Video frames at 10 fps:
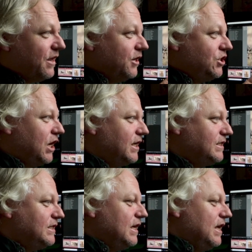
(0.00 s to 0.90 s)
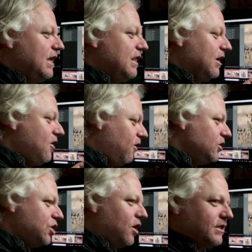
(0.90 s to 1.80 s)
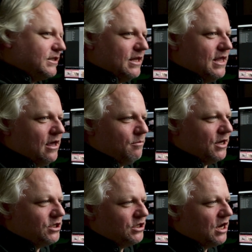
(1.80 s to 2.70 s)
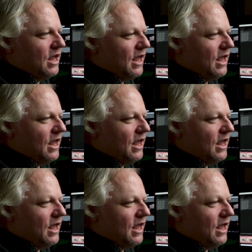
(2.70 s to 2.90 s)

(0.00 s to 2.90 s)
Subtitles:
can adjust the contrast in the image